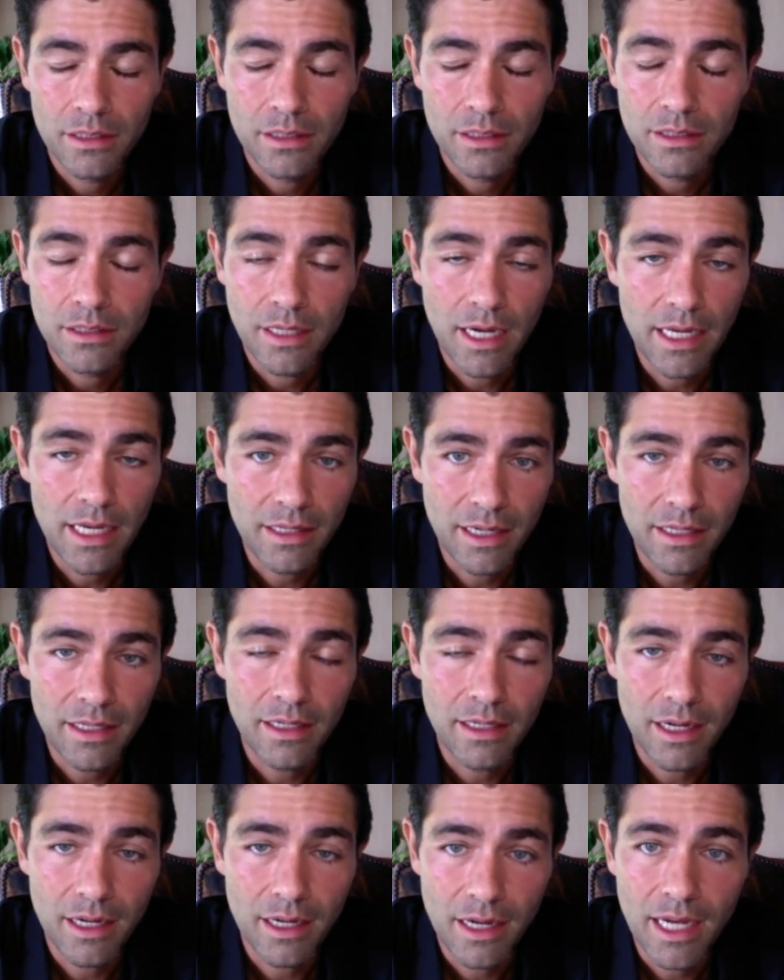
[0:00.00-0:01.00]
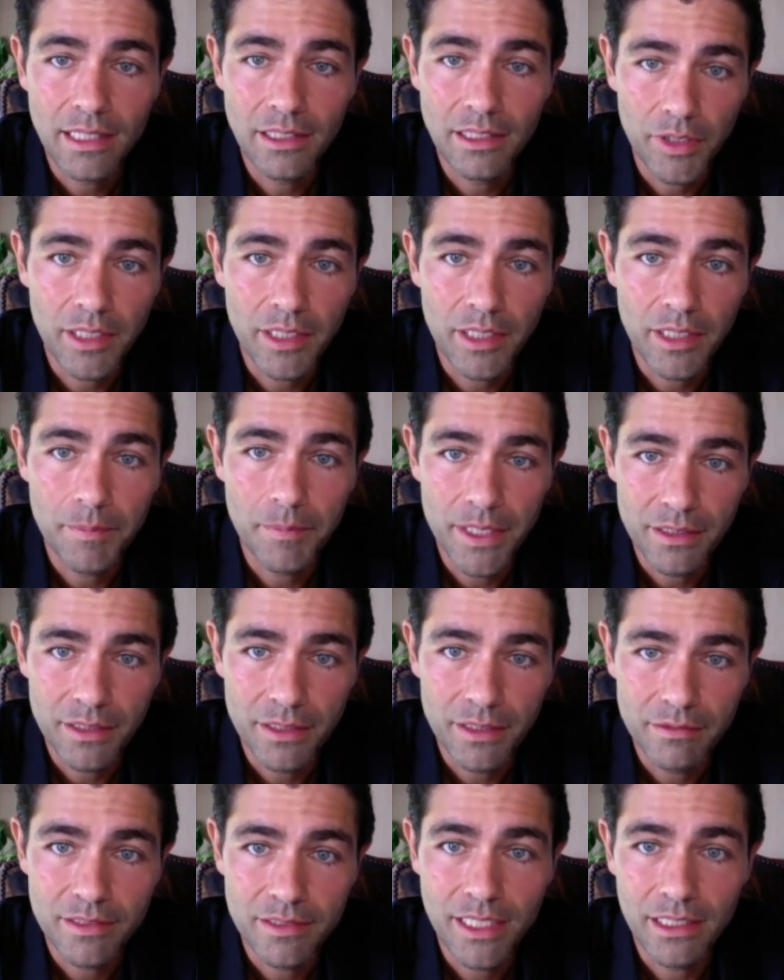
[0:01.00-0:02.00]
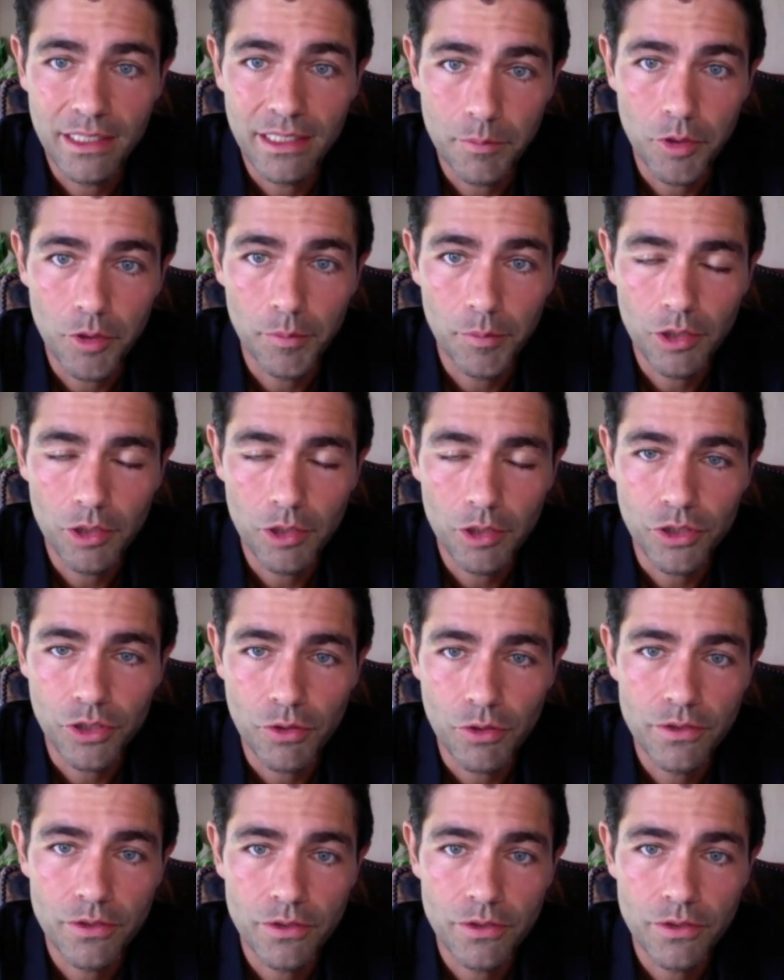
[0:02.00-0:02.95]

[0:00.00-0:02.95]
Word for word: I, I highly recommend taking a permaculture course.